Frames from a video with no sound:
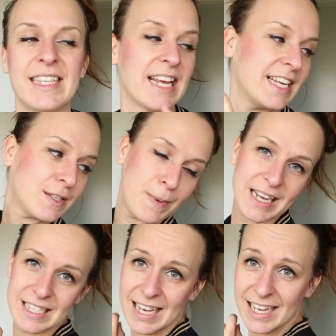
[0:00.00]
Is his
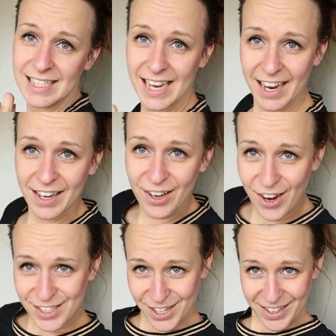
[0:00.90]
biggest lesson that he
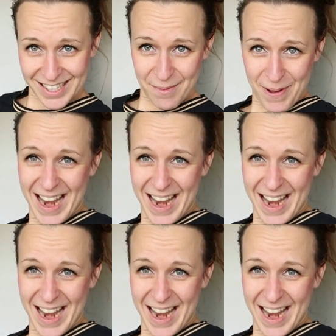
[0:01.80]
learned during the